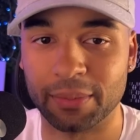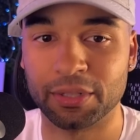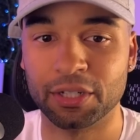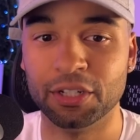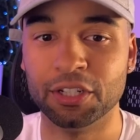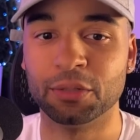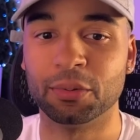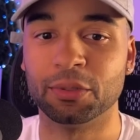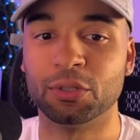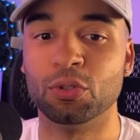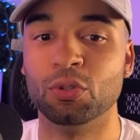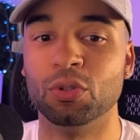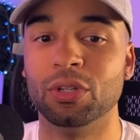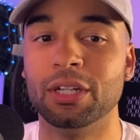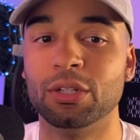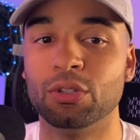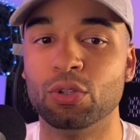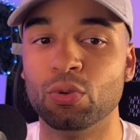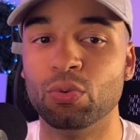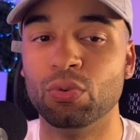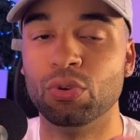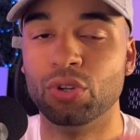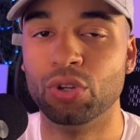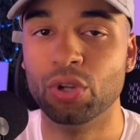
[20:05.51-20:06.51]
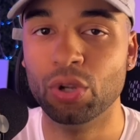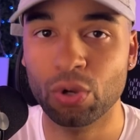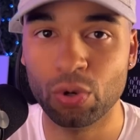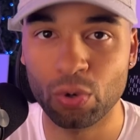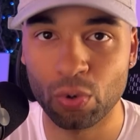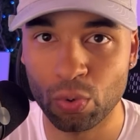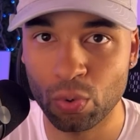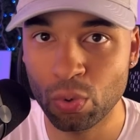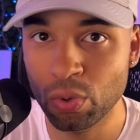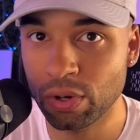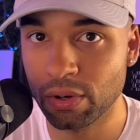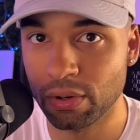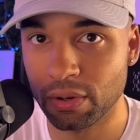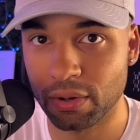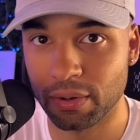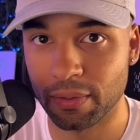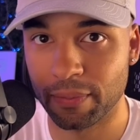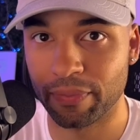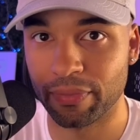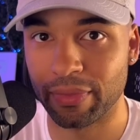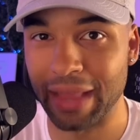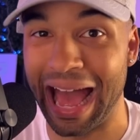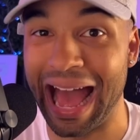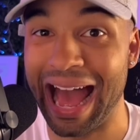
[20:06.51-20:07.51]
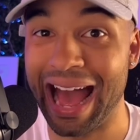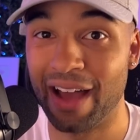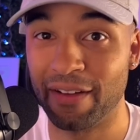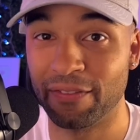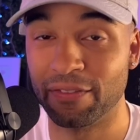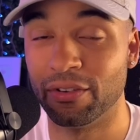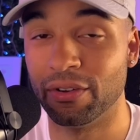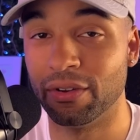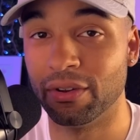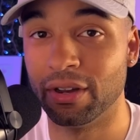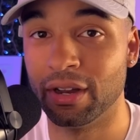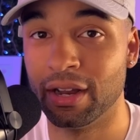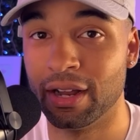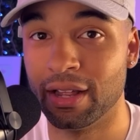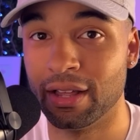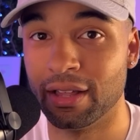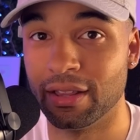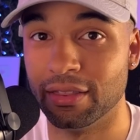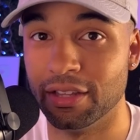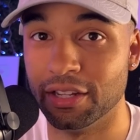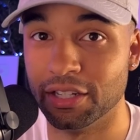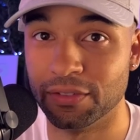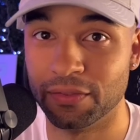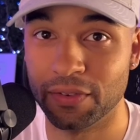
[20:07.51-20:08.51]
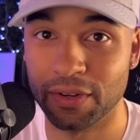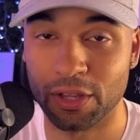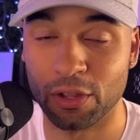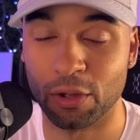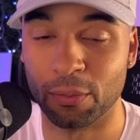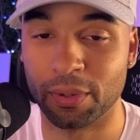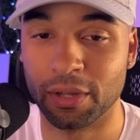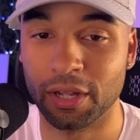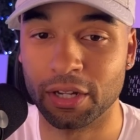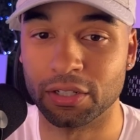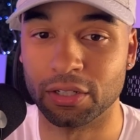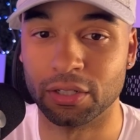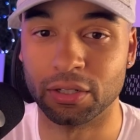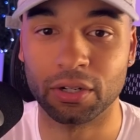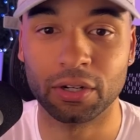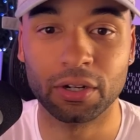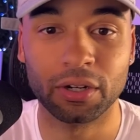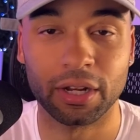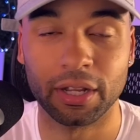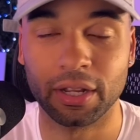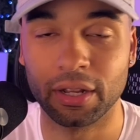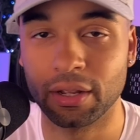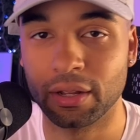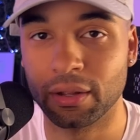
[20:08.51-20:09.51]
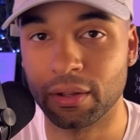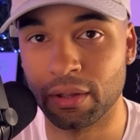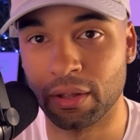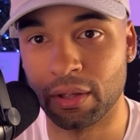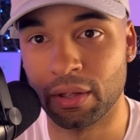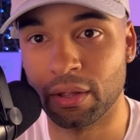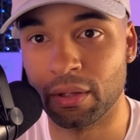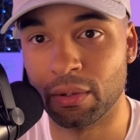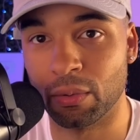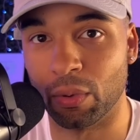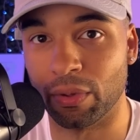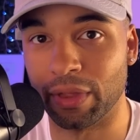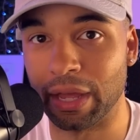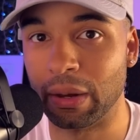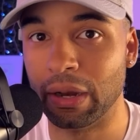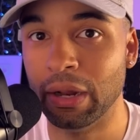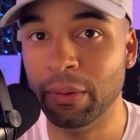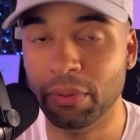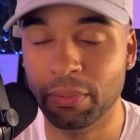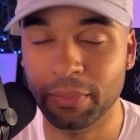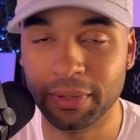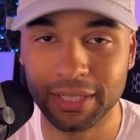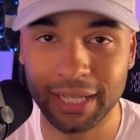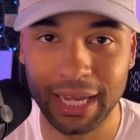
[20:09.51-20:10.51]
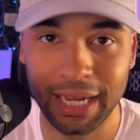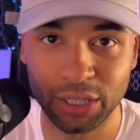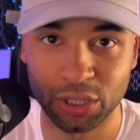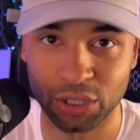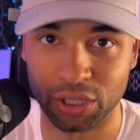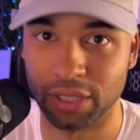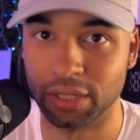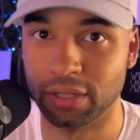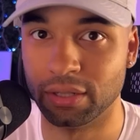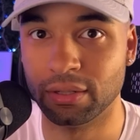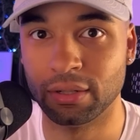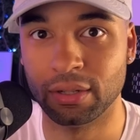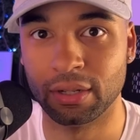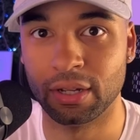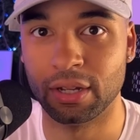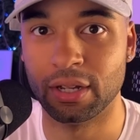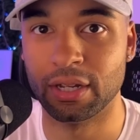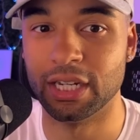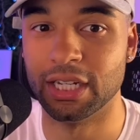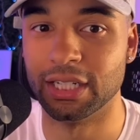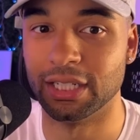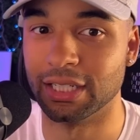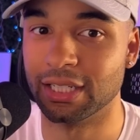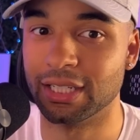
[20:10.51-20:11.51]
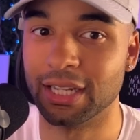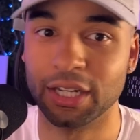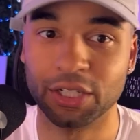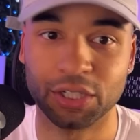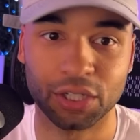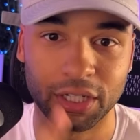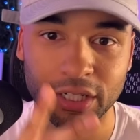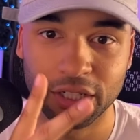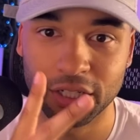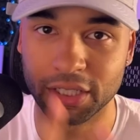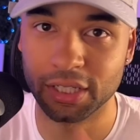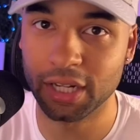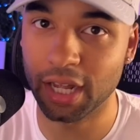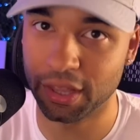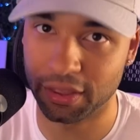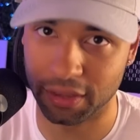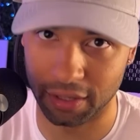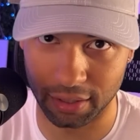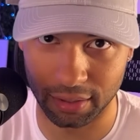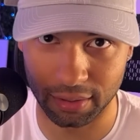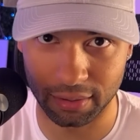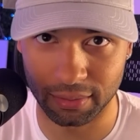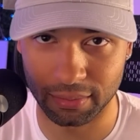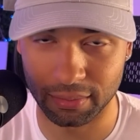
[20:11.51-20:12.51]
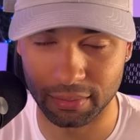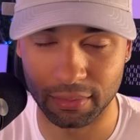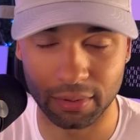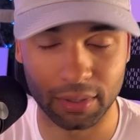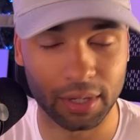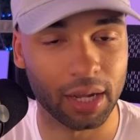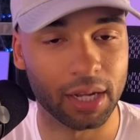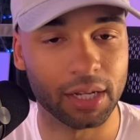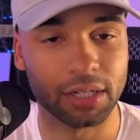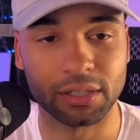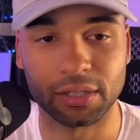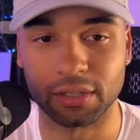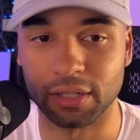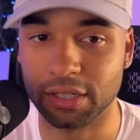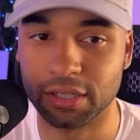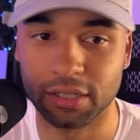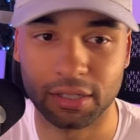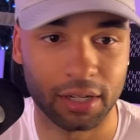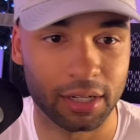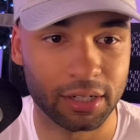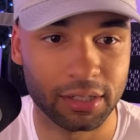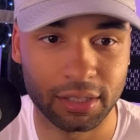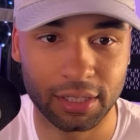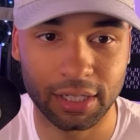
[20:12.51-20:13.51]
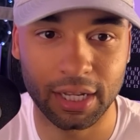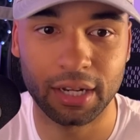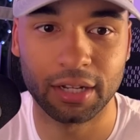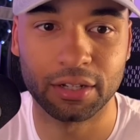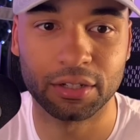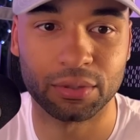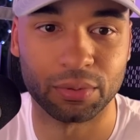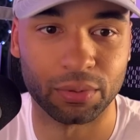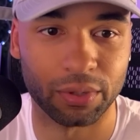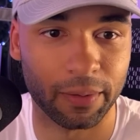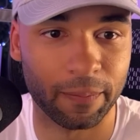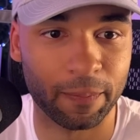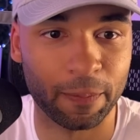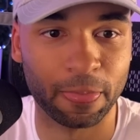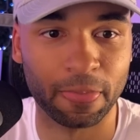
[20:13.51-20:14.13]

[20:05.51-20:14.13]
Here's what you need to do after this video, because learning without implementation is essentially just nothing. Okay, so let's get into it.